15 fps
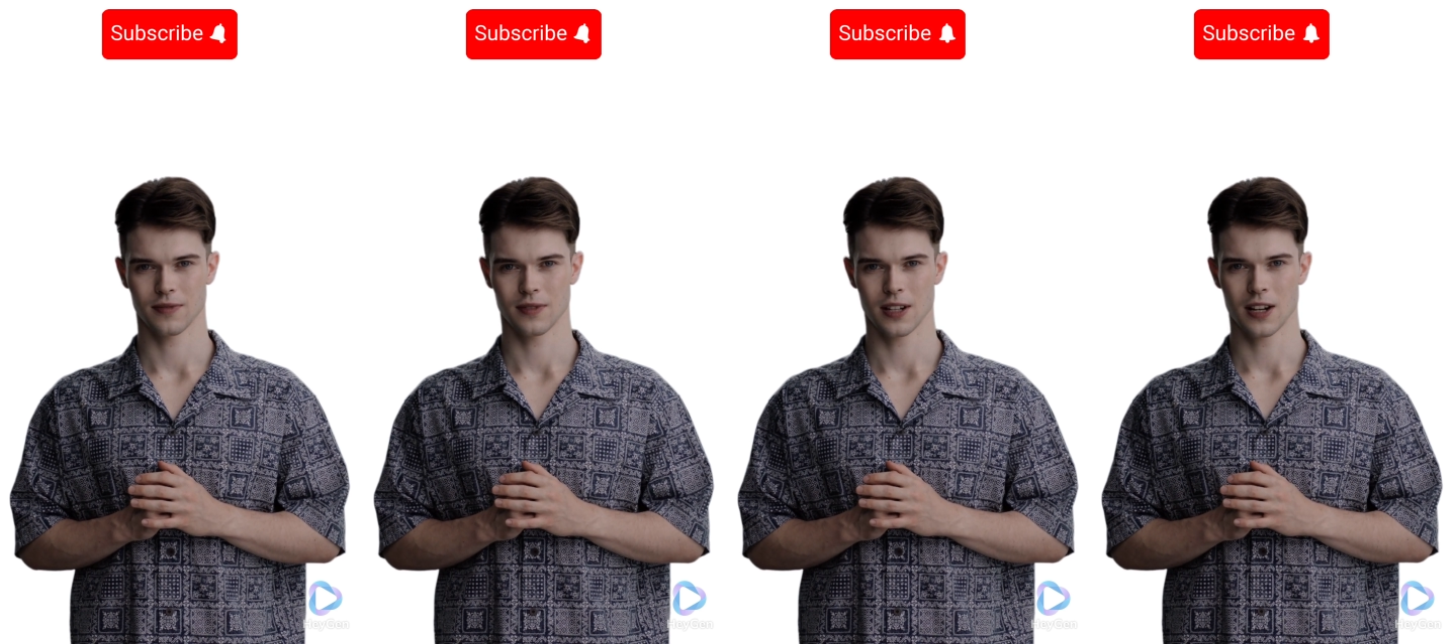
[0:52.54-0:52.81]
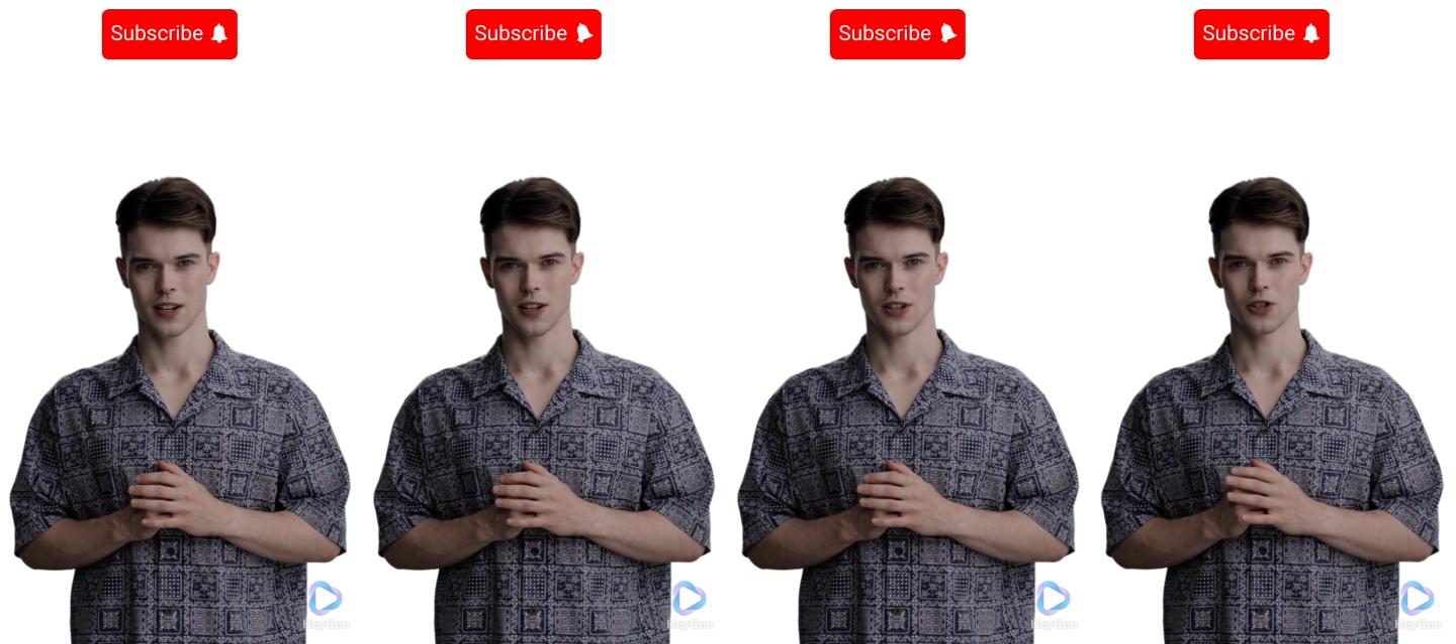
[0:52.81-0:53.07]

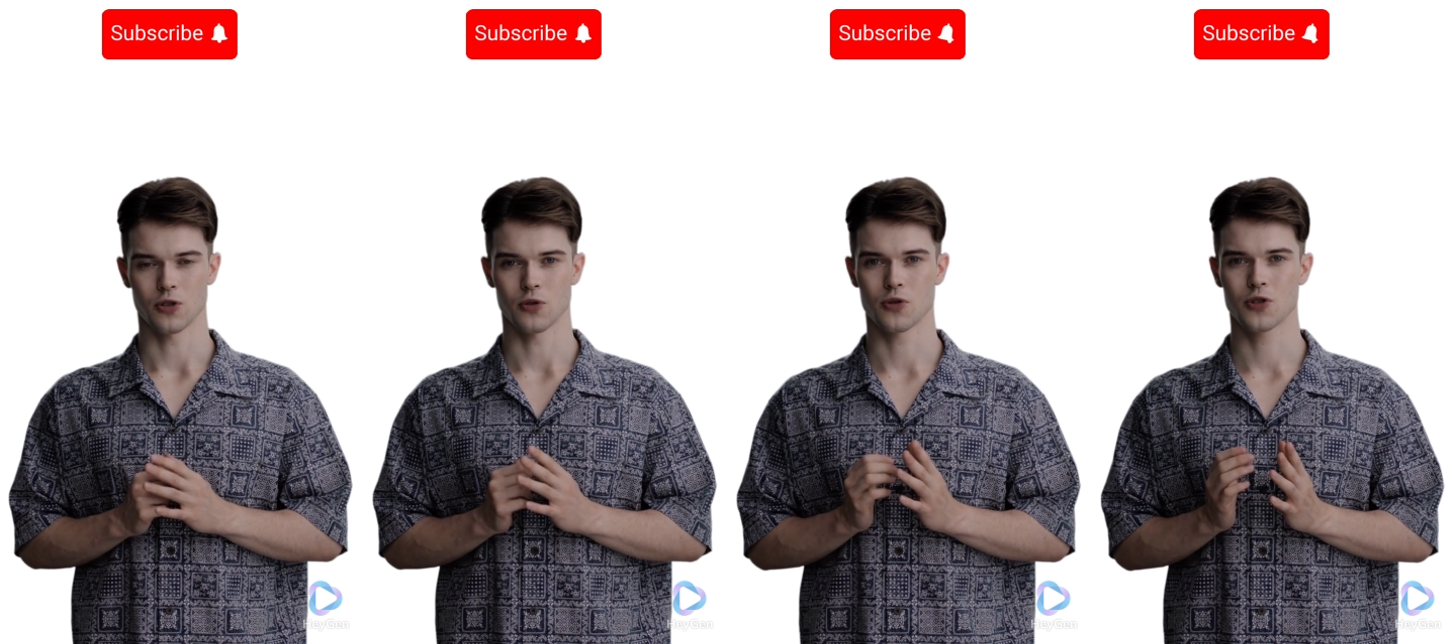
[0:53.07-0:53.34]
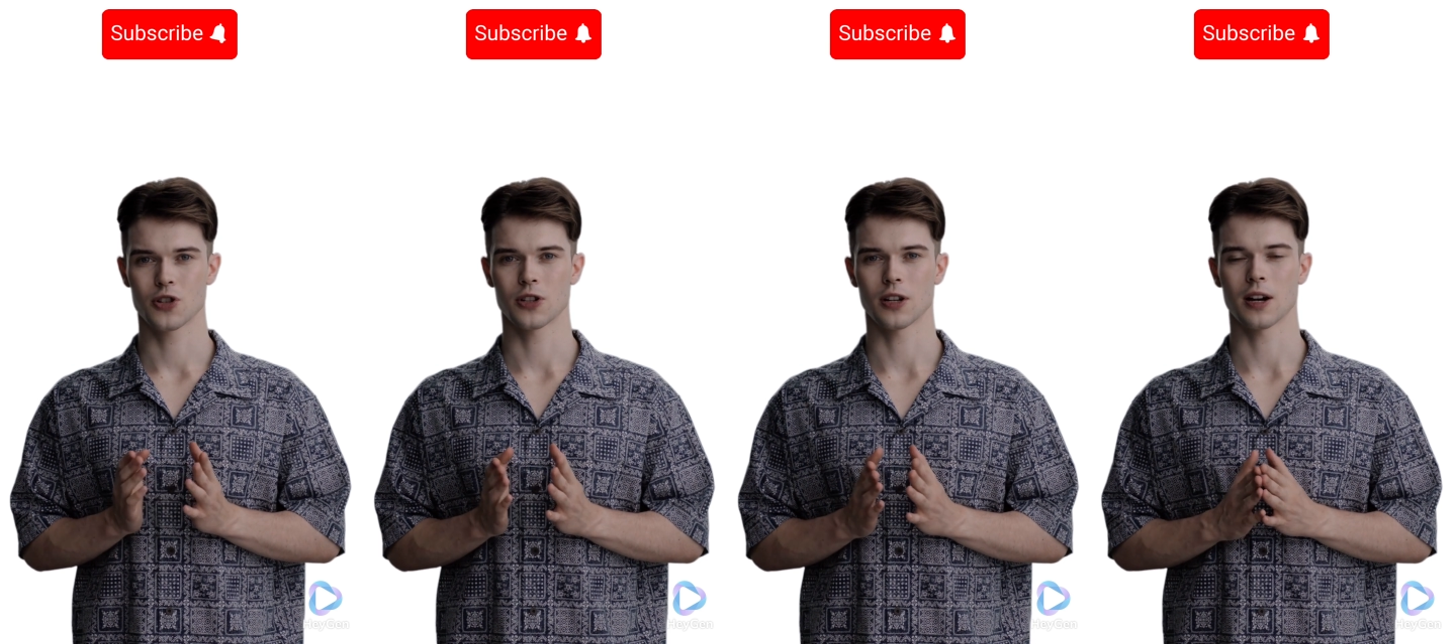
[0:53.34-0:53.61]
In
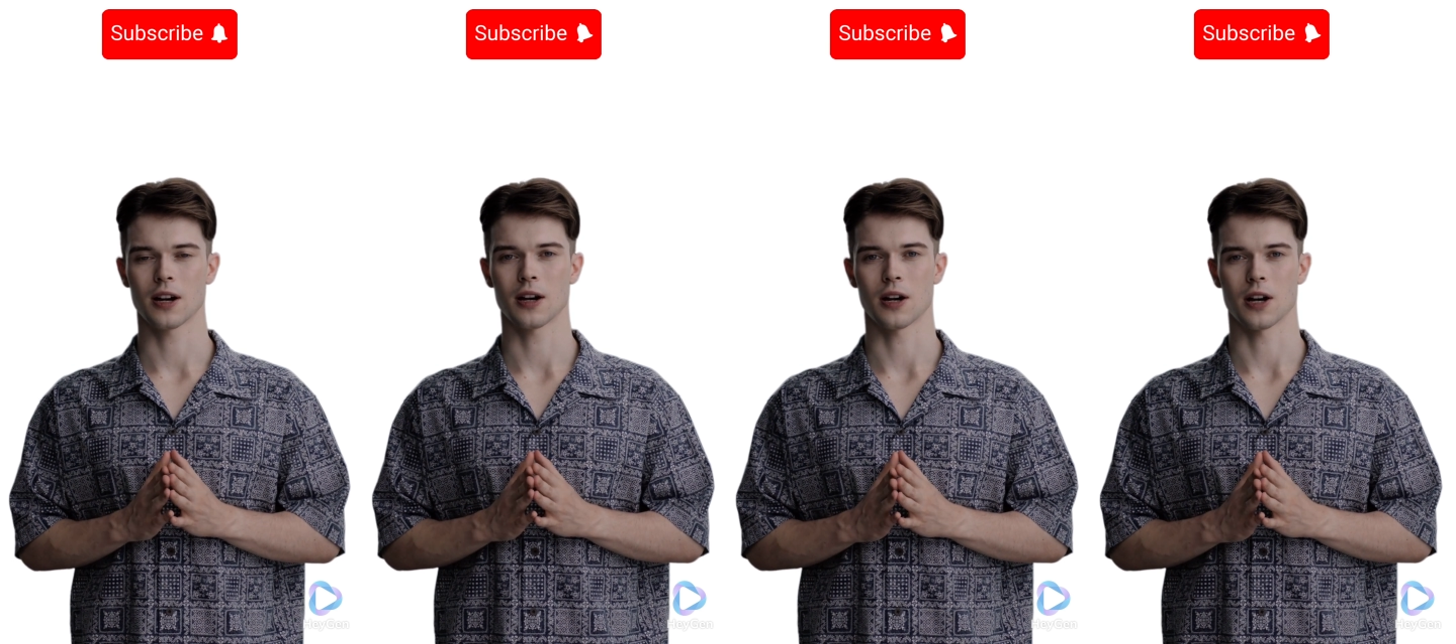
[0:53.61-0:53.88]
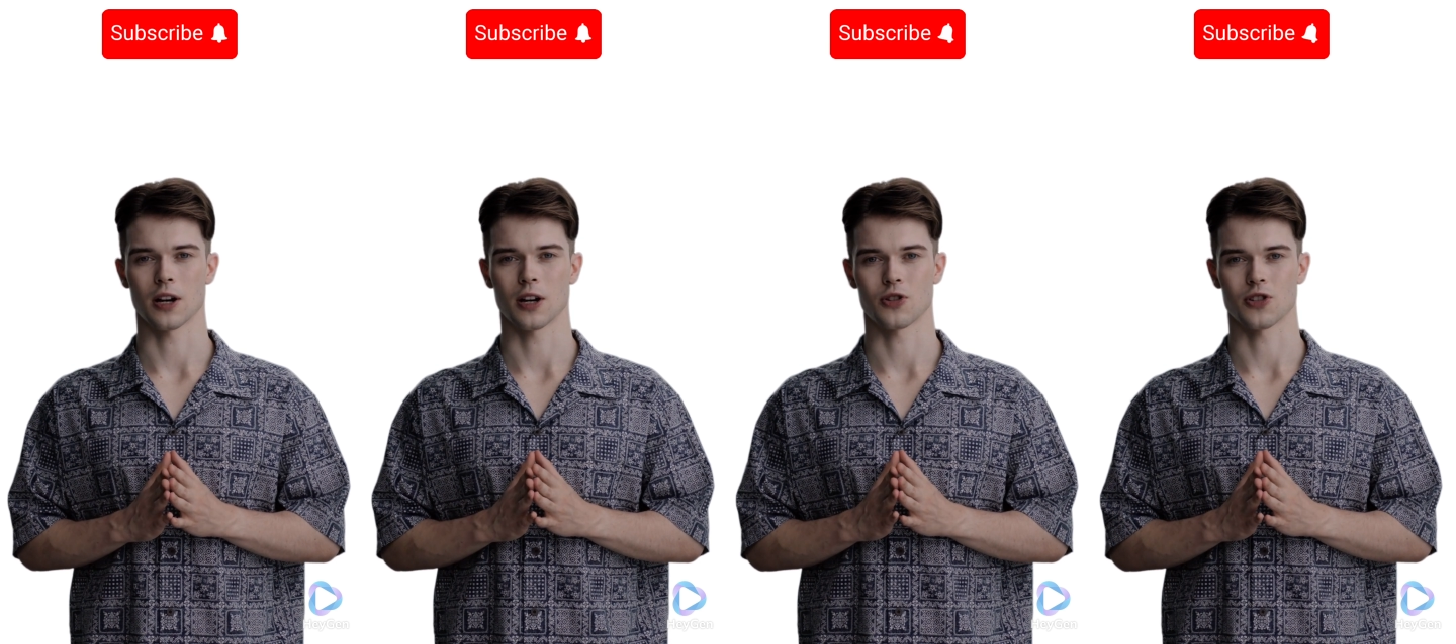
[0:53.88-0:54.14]
conclusion,
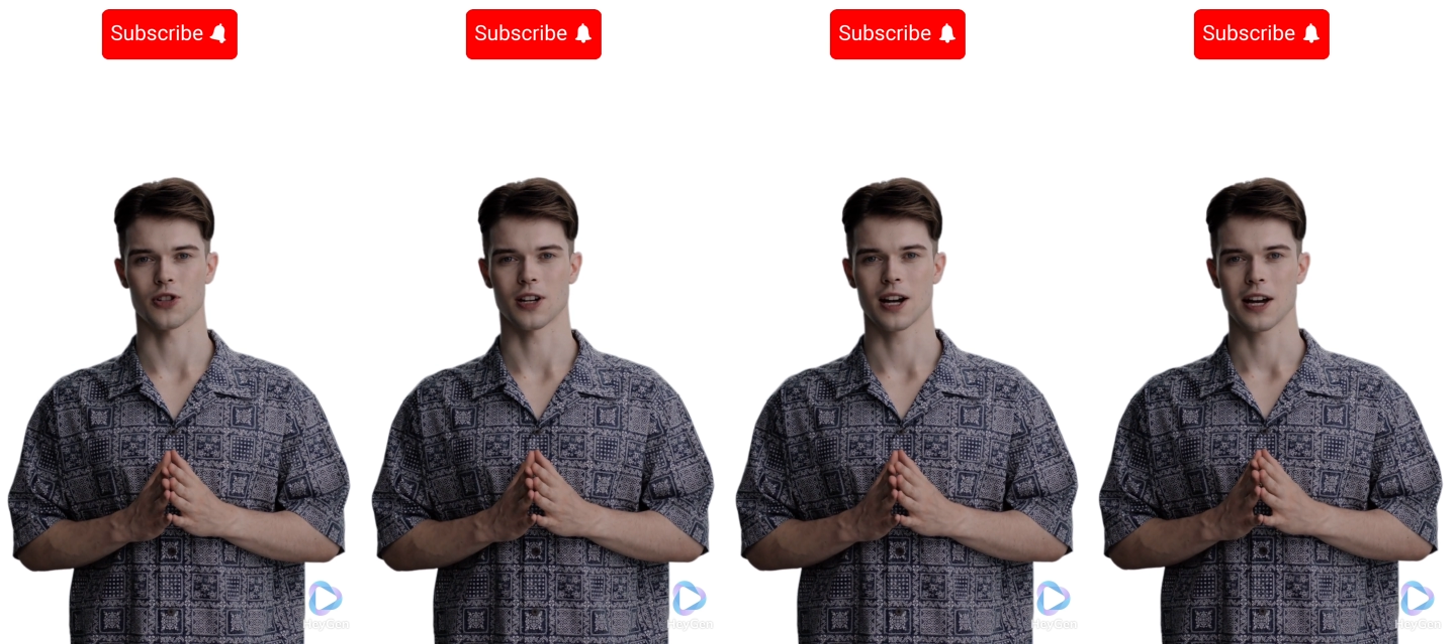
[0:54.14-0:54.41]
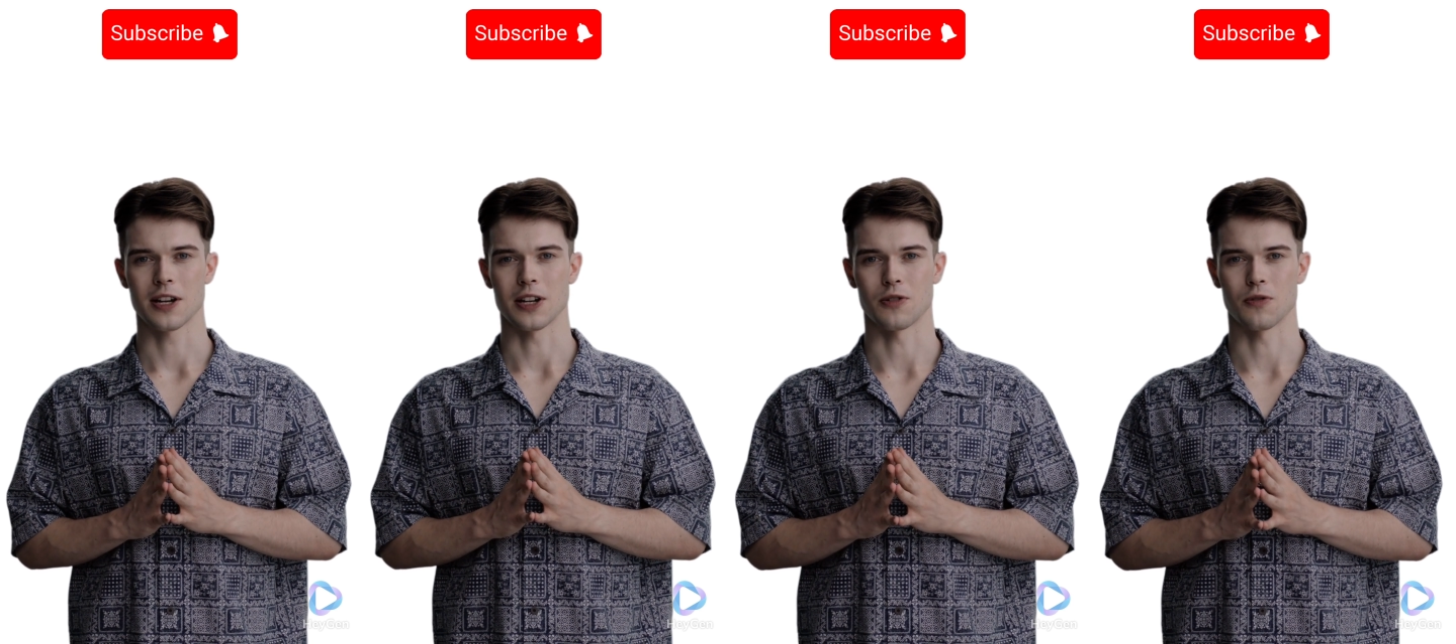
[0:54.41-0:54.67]

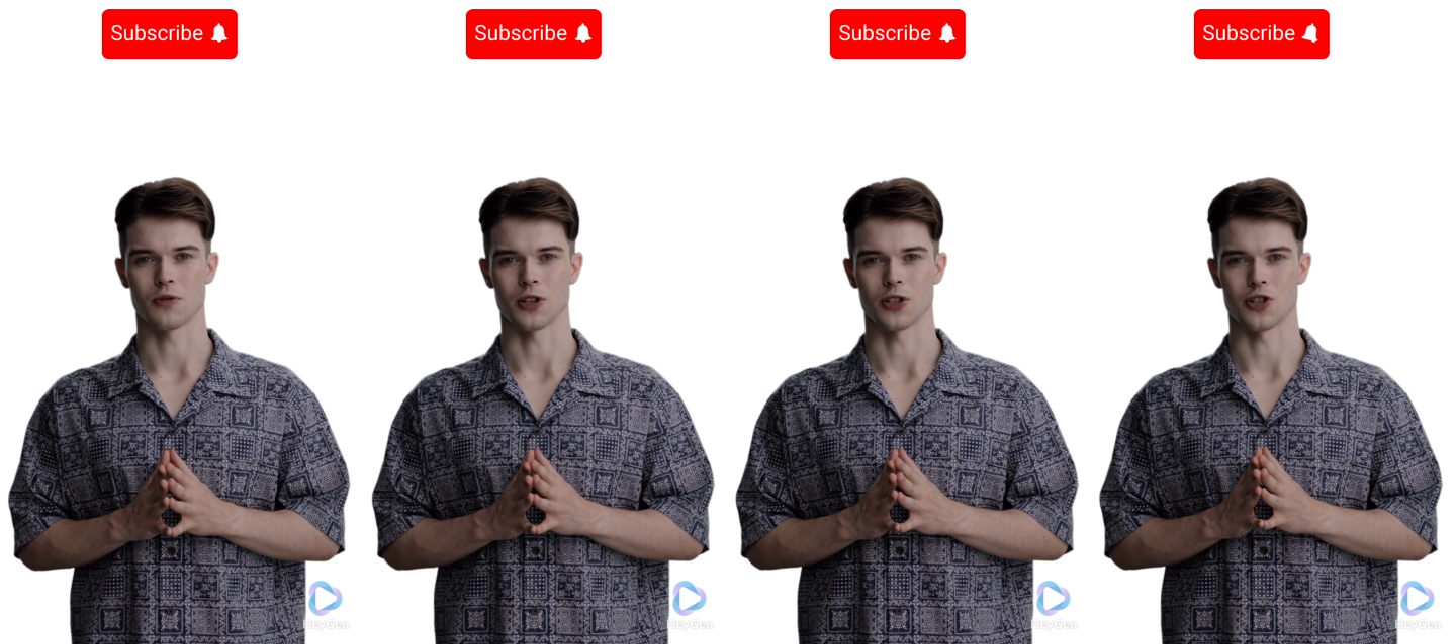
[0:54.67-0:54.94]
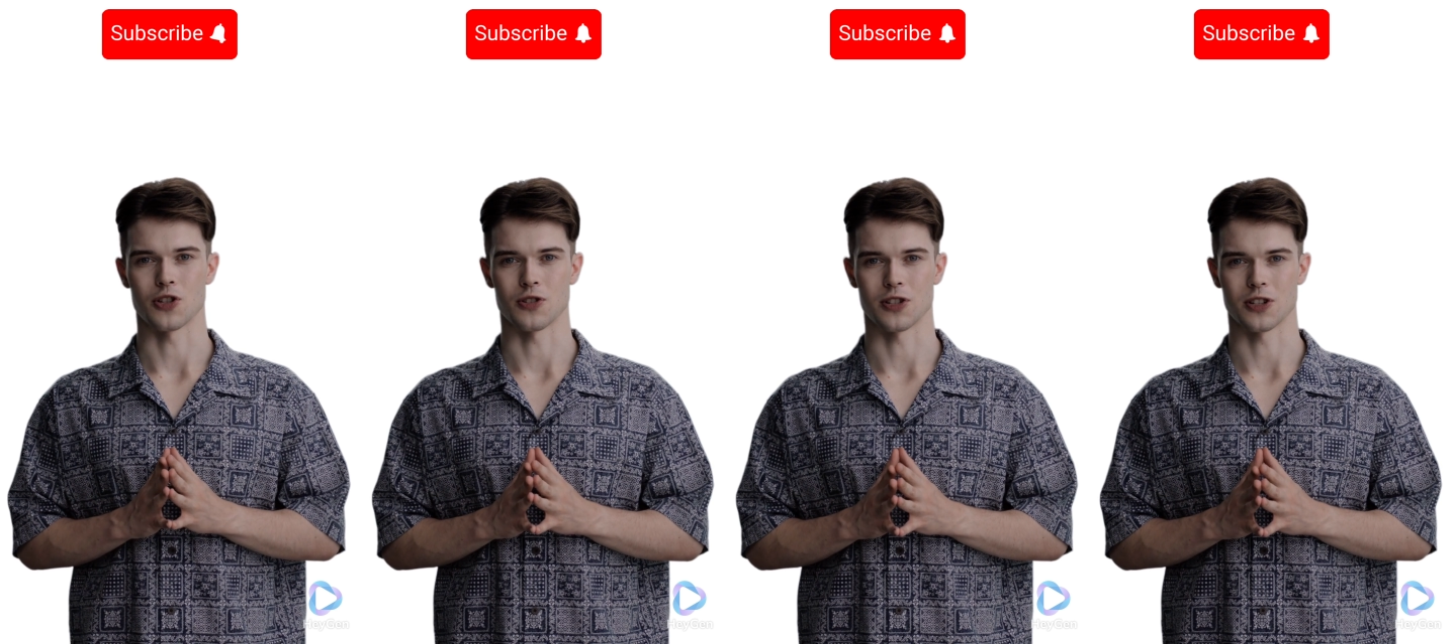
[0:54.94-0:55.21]
understanding
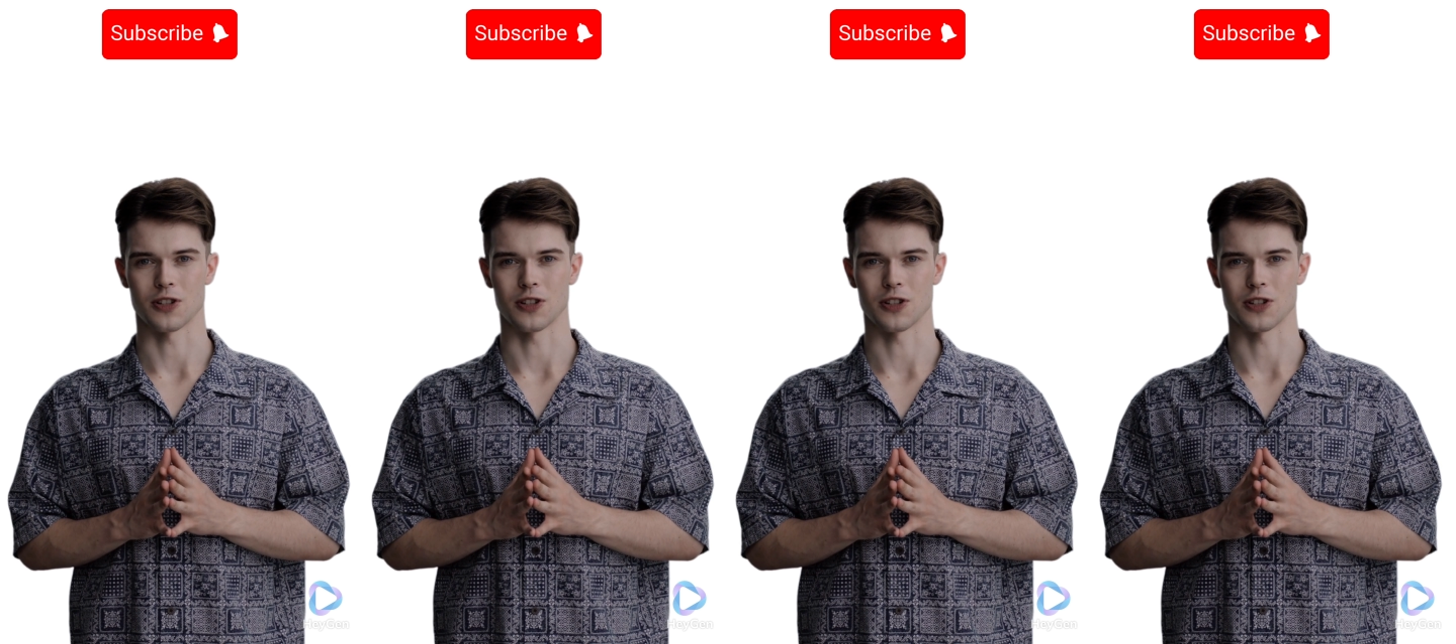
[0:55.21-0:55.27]
features